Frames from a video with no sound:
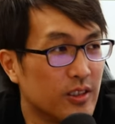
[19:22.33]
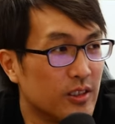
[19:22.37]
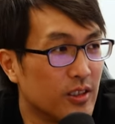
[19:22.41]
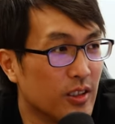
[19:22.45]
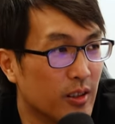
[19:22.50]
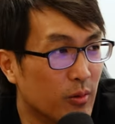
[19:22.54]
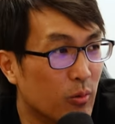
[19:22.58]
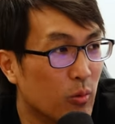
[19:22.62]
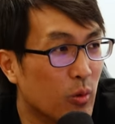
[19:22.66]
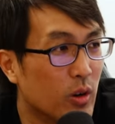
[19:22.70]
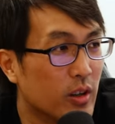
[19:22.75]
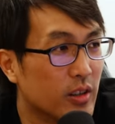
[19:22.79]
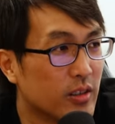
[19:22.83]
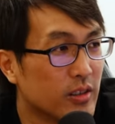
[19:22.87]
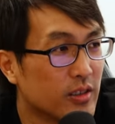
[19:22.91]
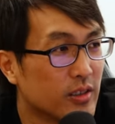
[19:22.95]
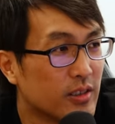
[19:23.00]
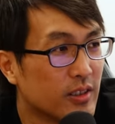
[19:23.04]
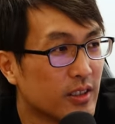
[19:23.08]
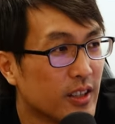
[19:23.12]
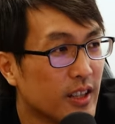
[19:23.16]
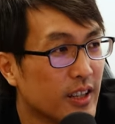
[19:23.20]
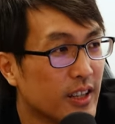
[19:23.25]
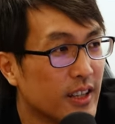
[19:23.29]
It, it
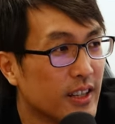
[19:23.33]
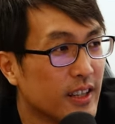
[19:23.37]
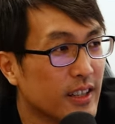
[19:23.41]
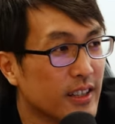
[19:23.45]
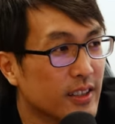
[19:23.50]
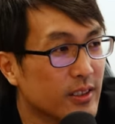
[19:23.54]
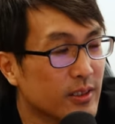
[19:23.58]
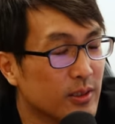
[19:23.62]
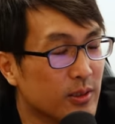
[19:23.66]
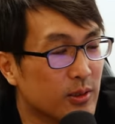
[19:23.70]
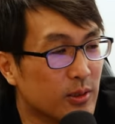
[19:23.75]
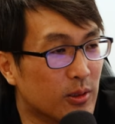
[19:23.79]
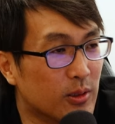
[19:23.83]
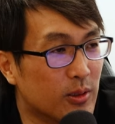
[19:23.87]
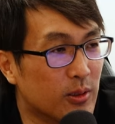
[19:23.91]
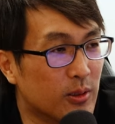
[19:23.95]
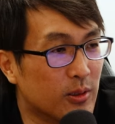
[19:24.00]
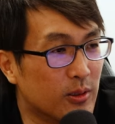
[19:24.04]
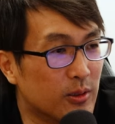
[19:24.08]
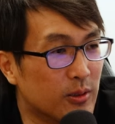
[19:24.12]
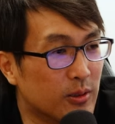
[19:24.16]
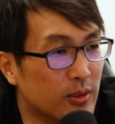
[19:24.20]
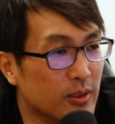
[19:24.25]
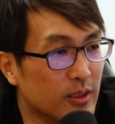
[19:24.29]
works. Yeah.
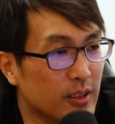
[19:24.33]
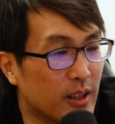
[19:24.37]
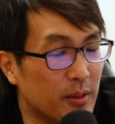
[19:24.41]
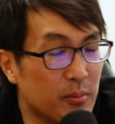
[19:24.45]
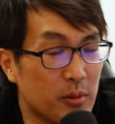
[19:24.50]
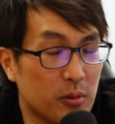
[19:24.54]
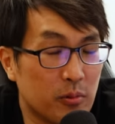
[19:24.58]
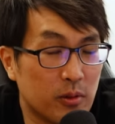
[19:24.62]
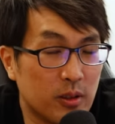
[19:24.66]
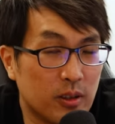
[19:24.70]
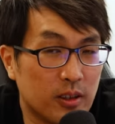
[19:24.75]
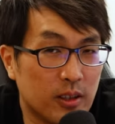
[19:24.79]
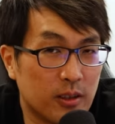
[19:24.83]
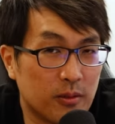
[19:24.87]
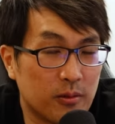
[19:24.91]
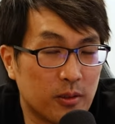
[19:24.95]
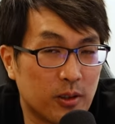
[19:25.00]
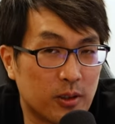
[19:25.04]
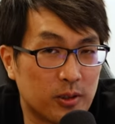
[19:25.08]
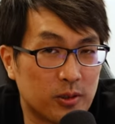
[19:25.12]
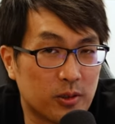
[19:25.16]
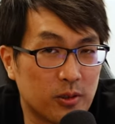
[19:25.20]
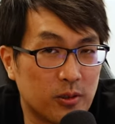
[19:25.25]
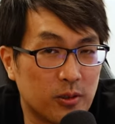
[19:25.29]
So, I mean, we love
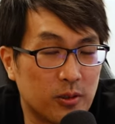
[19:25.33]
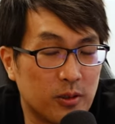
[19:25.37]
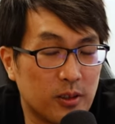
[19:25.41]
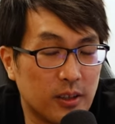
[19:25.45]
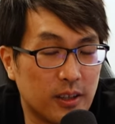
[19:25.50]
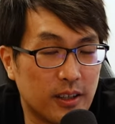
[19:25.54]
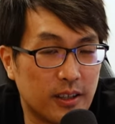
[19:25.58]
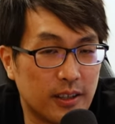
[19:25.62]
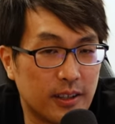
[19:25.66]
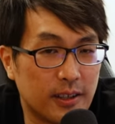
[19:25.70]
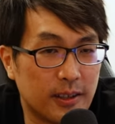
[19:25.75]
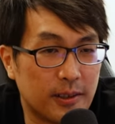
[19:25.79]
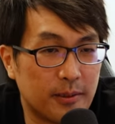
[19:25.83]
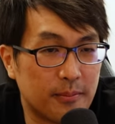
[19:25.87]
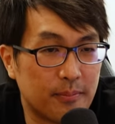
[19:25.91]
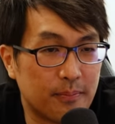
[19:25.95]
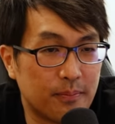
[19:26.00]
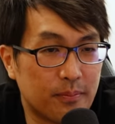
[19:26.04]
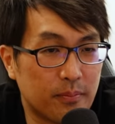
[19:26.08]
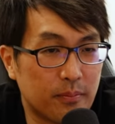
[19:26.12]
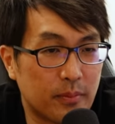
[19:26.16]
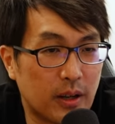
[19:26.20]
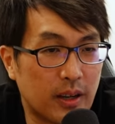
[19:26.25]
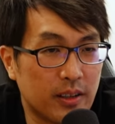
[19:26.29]
Costco,
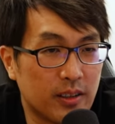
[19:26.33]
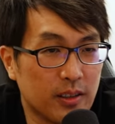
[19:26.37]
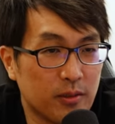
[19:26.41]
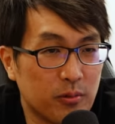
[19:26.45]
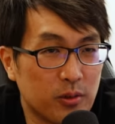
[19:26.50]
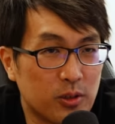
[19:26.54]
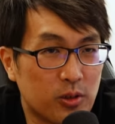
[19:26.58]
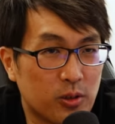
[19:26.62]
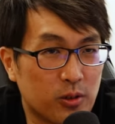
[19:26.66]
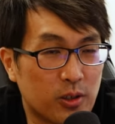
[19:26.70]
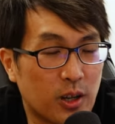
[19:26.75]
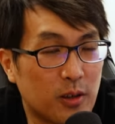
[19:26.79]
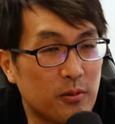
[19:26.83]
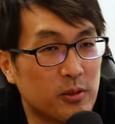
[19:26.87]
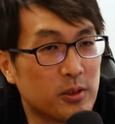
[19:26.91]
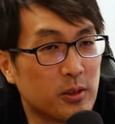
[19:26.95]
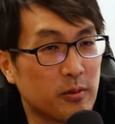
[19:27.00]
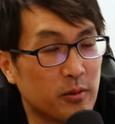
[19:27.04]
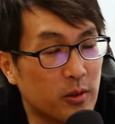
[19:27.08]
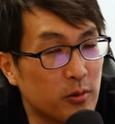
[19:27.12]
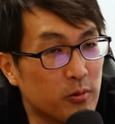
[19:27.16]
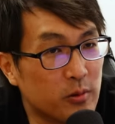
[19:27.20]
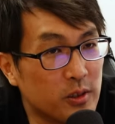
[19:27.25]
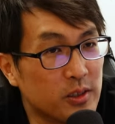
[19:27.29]
um, but I think we should cover
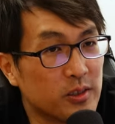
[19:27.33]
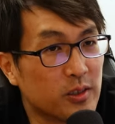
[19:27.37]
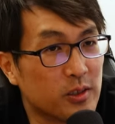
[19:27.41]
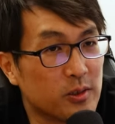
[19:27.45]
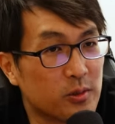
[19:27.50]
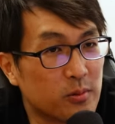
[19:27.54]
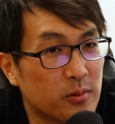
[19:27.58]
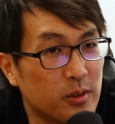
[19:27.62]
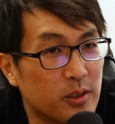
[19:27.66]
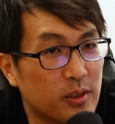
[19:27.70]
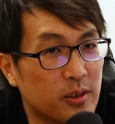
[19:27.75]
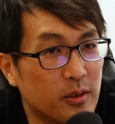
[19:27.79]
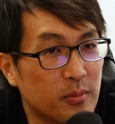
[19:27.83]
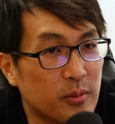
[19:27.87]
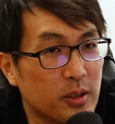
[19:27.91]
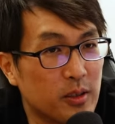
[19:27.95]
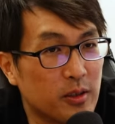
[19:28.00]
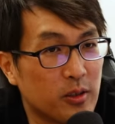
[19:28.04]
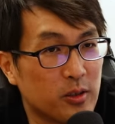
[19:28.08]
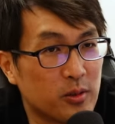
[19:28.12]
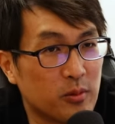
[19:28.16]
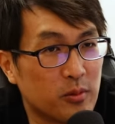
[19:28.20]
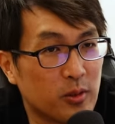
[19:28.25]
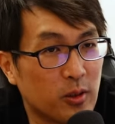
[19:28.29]
some of the risk as well. I
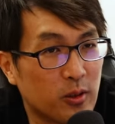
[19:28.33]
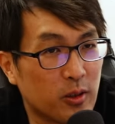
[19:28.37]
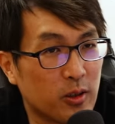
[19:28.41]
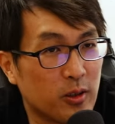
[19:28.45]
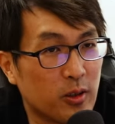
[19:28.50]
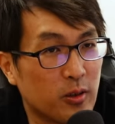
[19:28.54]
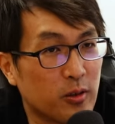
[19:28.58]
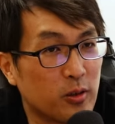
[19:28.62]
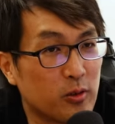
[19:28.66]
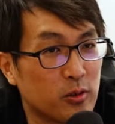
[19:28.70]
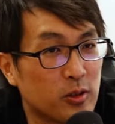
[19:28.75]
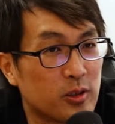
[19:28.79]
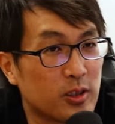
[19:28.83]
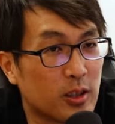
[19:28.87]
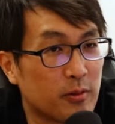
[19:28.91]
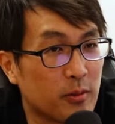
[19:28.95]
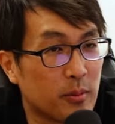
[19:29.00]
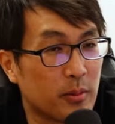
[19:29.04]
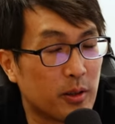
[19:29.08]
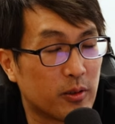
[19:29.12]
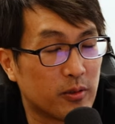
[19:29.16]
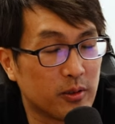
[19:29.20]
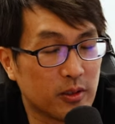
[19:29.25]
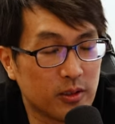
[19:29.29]
mean, because we've talked mm-hmm. a lot of good
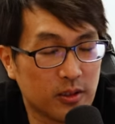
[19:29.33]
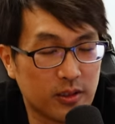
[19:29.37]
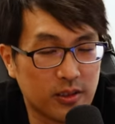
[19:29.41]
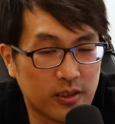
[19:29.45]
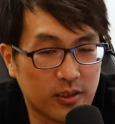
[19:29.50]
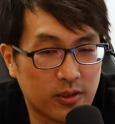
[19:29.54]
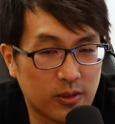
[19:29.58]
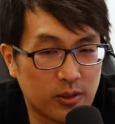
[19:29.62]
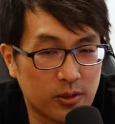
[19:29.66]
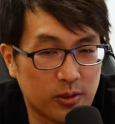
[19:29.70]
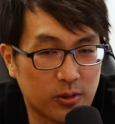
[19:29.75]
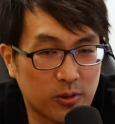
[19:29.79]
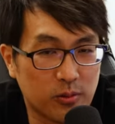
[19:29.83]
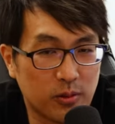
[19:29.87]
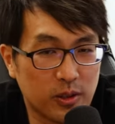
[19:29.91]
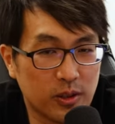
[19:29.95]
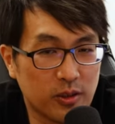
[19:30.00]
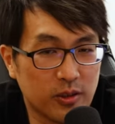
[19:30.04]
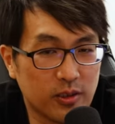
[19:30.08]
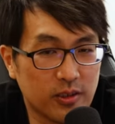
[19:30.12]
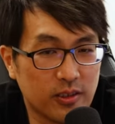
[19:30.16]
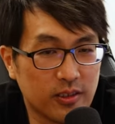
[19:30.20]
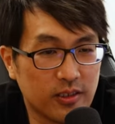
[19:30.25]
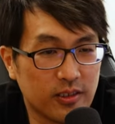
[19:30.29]
stuff about uh, Costco. What
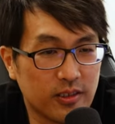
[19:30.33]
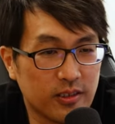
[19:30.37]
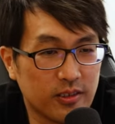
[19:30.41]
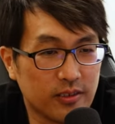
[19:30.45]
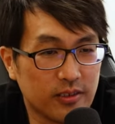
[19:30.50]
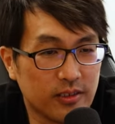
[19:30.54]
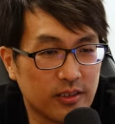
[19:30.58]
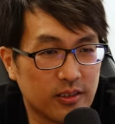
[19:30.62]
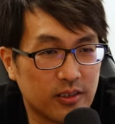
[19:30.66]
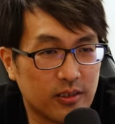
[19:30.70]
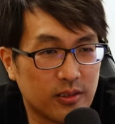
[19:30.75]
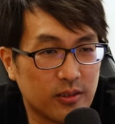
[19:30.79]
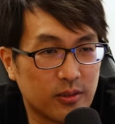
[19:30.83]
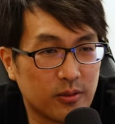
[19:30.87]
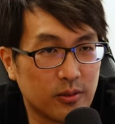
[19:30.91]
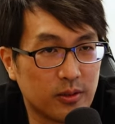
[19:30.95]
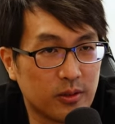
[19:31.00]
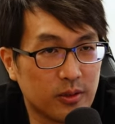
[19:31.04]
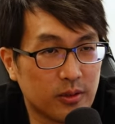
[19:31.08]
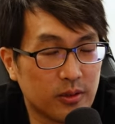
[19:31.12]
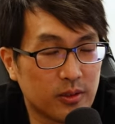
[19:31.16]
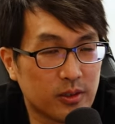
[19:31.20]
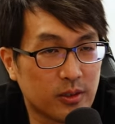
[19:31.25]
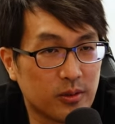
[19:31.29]
do you think, you know,
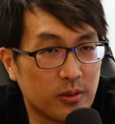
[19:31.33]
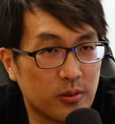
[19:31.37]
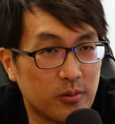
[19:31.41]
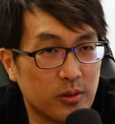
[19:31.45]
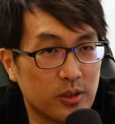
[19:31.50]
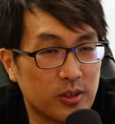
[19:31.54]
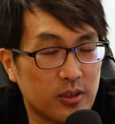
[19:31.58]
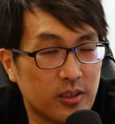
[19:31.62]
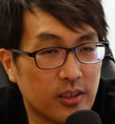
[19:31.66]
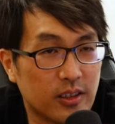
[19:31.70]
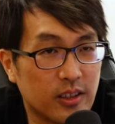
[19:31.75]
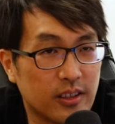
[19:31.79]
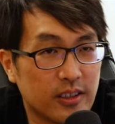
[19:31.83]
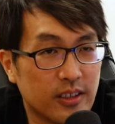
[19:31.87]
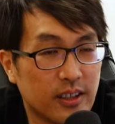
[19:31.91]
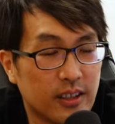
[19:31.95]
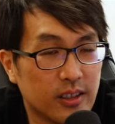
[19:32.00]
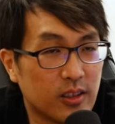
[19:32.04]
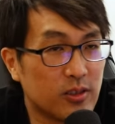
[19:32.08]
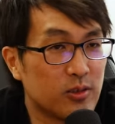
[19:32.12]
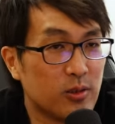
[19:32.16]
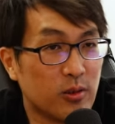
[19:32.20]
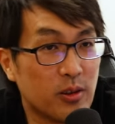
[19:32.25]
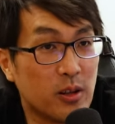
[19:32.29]
some of the risks that,
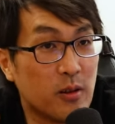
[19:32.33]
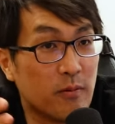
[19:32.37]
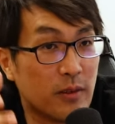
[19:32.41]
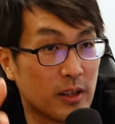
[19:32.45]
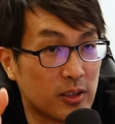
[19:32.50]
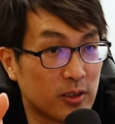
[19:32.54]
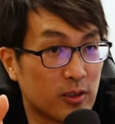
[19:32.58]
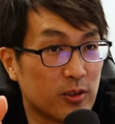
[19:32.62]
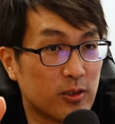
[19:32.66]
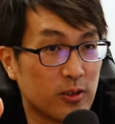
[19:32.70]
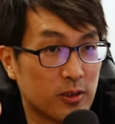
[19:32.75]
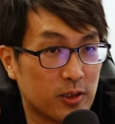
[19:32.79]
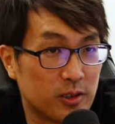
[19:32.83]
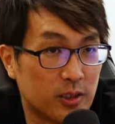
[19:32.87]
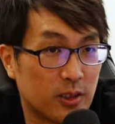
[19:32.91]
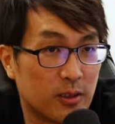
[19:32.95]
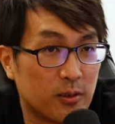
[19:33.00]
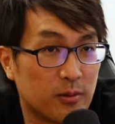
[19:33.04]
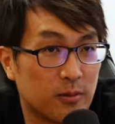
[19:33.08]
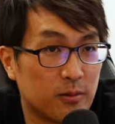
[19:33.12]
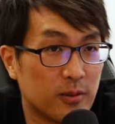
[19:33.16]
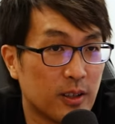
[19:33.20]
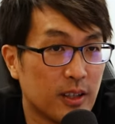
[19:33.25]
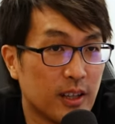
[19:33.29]
because you're an investor
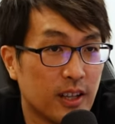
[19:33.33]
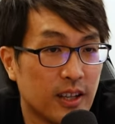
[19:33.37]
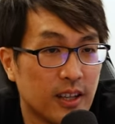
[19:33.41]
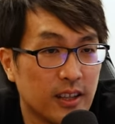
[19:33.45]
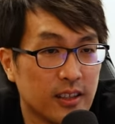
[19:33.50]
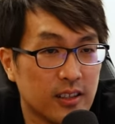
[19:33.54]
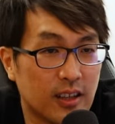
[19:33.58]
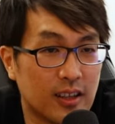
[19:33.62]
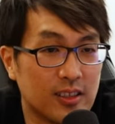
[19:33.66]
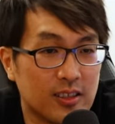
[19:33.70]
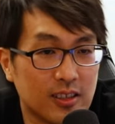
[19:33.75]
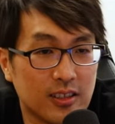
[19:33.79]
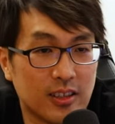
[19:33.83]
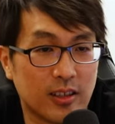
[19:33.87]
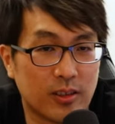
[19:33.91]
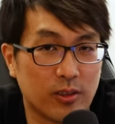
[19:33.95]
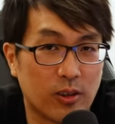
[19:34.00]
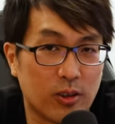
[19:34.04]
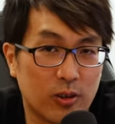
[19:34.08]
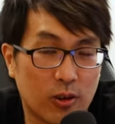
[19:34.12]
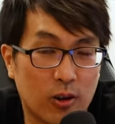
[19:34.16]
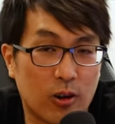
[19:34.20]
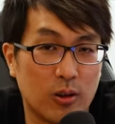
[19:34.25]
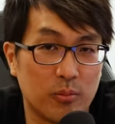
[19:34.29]
yourself. Yes.
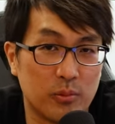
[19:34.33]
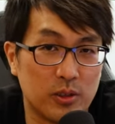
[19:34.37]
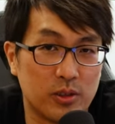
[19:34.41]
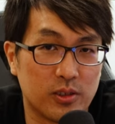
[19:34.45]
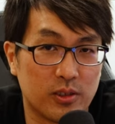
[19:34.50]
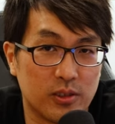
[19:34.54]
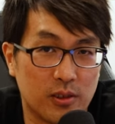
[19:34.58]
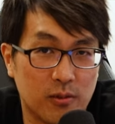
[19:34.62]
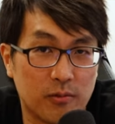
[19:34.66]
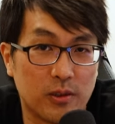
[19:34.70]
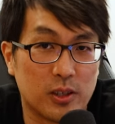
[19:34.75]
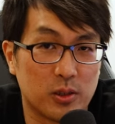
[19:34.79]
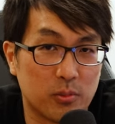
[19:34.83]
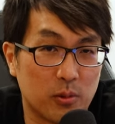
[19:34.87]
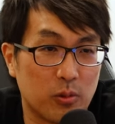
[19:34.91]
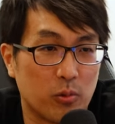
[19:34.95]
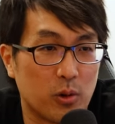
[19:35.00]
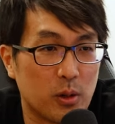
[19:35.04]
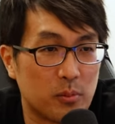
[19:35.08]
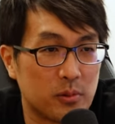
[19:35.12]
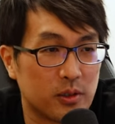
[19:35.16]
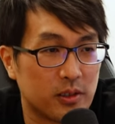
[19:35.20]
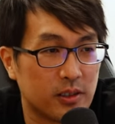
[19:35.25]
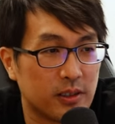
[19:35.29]
KCLau.com is an
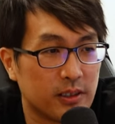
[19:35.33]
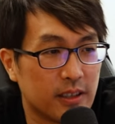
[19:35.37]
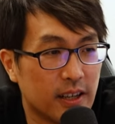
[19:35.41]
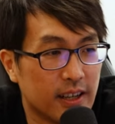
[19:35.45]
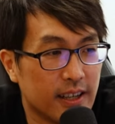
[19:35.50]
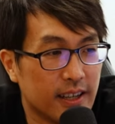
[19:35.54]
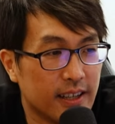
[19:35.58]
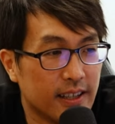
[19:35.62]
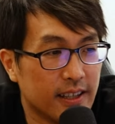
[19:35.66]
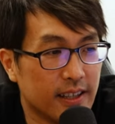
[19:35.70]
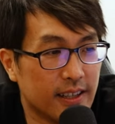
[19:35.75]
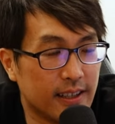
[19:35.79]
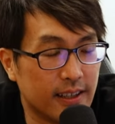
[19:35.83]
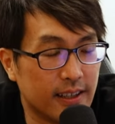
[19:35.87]
investment website. Yeah.